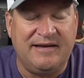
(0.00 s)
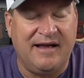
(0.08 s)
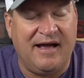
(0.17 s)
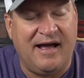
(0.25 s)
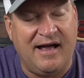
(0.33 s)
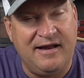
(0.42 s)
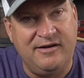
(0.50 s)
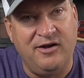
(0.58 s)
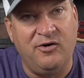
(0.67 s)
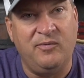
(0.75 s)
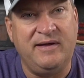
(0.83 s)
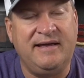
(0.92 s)
Now, I
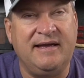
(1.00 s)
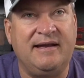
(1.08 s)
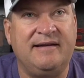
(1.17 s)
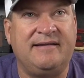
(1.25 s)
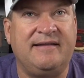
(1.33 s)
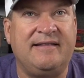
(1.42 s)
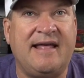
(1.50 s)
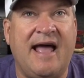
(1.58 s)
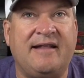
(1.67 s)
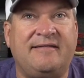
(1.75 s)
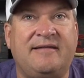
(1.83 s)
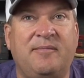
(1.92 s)
know we get into
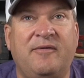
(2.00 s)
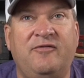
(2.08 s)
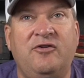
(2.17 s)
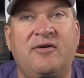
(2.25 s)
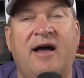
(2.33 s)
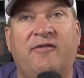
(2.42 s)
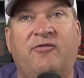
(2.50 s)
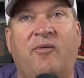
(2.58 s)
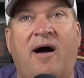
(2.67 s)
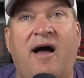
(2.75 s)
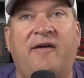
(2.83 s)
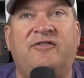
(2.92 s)
that. Some of you have
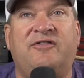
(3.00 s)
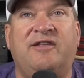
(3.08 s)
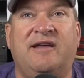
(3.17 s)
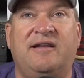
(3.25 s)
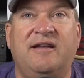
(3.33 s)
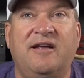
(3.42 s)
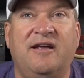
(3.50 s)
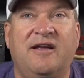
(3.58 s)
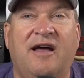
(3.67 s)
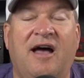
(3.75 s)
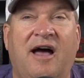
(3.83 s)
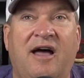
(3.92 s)
wives that
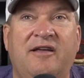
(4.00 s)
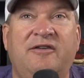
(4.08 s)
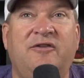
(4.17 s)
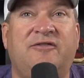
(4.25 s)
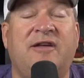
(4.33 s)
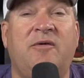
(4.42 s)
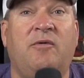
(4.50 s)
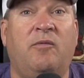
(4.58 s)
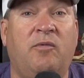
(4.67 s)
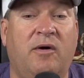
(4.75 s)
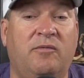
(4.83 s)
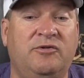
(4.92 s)
you say, well,
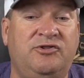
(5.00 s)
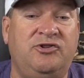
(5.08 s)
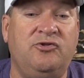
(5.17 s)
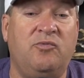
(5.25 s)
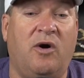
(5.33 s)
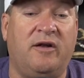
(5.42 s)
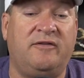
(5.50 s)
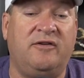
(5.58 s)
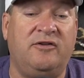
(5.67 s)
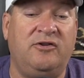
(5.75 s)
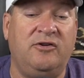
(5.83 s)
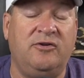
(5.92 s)
what would you want
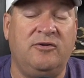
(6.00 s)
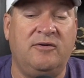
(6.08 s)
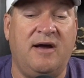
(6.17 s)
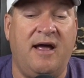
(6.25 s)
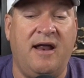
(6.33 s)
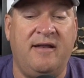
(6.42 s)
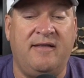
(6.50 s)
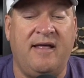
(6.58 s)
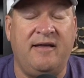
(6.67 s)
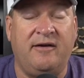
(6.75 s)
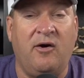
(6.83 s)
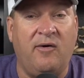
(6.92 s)
to do? And
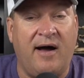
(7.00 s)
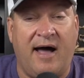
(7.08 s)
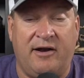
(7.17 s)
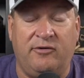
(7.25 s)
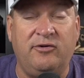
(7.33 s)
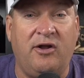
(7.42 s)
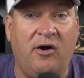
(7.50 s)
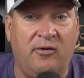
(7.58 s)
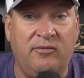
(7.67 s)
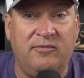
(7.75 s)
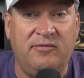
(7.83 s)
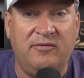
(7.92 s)
they go, I don't
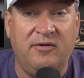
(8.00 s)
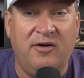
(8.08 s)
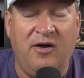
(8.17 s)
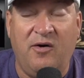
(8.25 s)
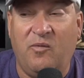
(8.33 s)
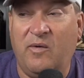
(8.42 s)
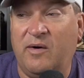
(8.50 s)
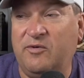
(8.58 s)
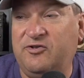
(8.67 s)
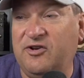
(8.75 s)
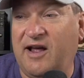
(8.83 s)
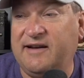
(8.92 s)
know. Where
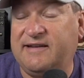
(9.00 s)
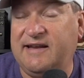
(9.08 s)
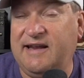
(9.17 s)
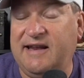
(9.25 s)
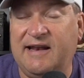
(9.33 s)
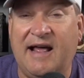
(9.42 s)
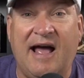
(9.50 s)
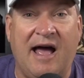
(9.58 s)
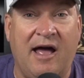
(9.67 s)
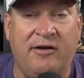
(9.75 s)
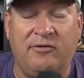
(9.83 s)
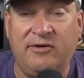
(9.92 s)
would you like to eat?
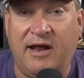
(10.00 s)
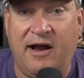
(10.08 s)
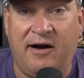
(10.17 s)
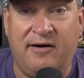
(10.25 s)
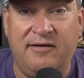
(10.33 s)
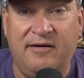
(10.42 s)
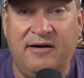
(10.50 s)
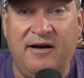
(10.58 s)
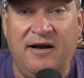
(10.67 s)
I don't care.